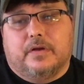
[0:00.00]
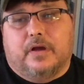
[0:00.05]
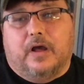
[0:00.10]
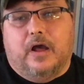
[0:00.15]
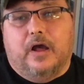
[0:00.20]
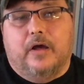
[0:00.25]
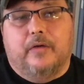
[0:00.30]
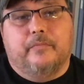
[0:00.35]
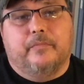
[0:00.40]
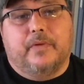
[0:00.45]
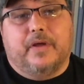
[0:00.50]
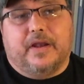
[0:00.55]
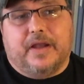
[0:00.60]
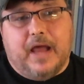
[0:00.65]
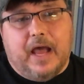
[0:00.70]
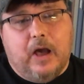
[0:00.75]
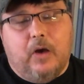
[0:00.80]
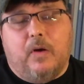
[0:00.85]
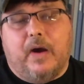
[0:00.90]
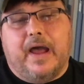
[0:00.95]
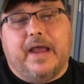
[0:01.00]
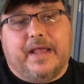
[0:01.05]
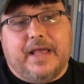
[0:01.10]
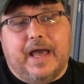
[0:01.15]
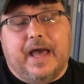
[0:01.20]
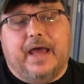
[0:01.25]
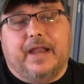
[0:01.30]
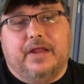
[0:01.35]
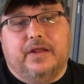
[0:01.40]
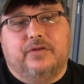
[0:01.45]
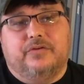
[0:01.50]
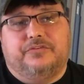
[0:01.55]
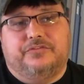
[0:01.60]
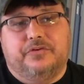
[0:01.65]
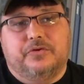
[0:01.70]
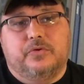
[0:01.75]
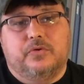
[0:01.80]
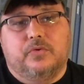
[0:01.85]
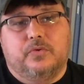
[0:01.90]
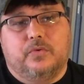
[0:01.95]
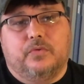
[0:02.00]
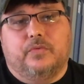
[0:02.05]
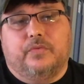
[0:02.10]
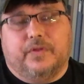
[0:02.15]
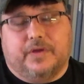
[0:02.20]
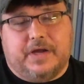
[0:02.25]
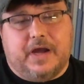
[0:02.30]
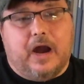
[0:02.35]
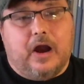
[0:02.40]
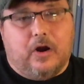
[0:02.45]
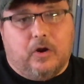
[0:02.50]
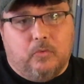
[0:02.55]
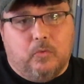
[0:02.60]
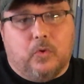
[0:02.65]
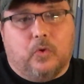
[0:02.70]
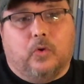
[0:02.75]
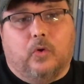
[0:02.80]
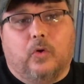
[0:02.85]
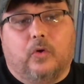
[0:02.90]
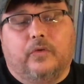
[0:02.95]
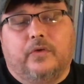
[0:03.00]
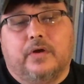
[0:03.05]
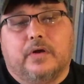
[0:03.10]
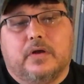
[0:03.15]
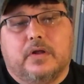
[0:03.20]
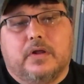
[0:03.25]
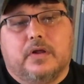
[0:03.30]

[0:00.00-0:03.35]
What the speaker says: and how I got into the car world.